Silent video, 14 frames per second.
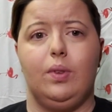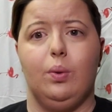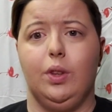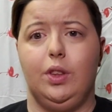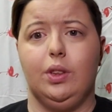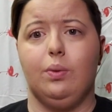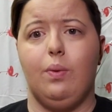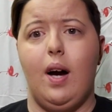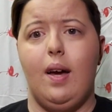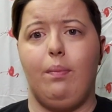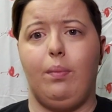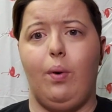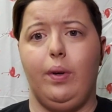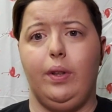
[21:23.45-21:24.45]
which is why
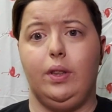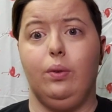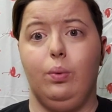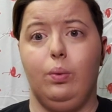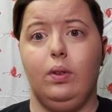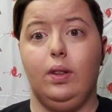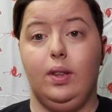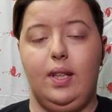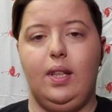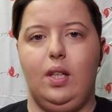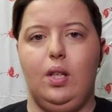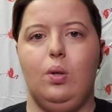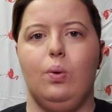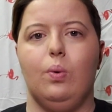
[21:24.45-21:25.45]
I'm going to
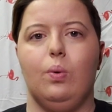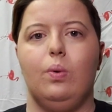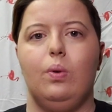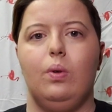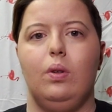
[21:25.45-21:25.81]
link you